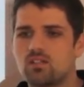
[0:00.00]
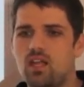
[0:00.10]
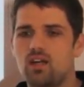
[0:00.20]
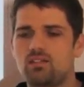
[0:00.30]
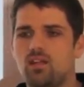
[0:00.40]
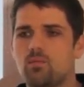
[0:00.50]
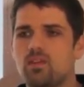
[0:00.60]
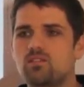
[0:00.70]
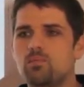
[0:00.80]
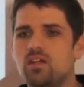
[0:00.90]
Hey, I sent them
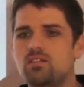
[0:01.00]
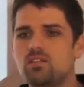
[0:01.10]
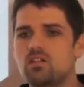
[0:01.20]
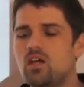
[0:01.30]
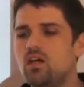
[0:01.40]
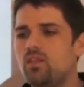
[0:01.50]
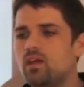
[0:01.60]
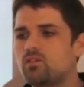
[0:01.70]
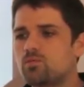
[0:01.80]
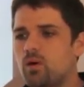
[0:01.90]
this message,
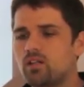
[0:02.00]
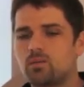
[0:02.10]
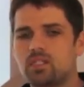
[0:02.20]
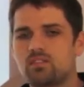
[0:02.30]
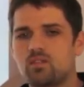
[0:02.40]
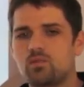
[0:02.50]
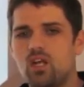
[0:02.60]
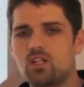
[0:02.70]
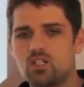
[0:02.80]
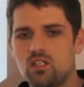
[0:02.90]
they responded with this
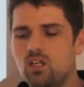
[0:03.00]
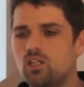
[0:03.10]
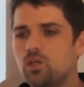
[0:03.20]
objection.